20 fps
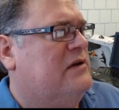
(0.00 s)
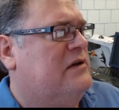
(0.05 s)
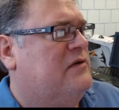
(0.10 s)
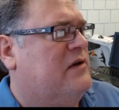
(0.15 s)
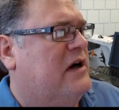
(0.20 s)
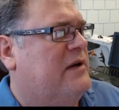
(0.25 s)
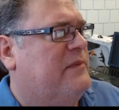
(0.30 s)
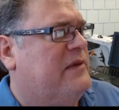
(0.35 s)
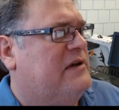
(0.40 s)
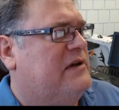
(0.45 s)

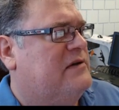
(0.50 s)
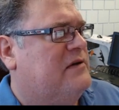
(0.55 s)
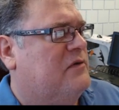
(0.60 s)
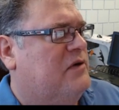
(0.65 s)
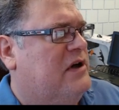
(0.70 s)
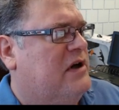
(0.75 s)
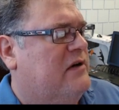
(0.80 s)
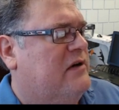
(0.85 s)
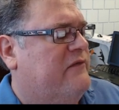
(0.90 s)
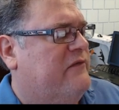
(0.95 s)
try to be so
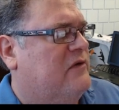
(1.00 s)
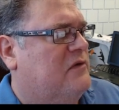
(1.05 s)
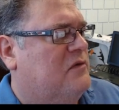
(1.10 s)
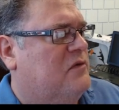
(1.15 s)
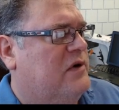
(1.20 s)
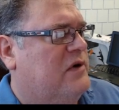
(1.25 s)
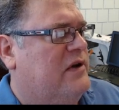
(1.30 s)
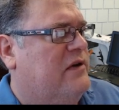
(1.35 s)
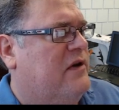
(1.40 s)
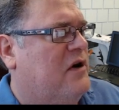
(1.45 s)
careful
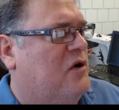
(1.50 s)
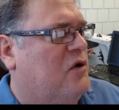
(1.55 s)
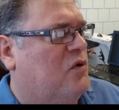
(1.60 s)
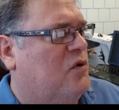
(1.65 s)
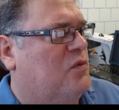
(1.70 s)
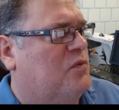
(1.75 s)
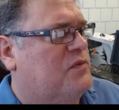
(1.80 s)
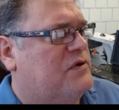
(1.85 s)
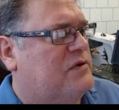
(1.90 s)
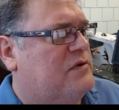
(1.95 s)
with
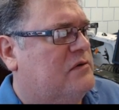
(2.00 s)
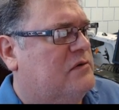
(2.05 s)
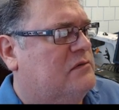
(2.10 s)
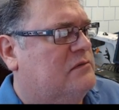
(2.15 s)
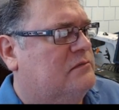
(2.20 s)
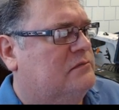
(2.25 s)
homes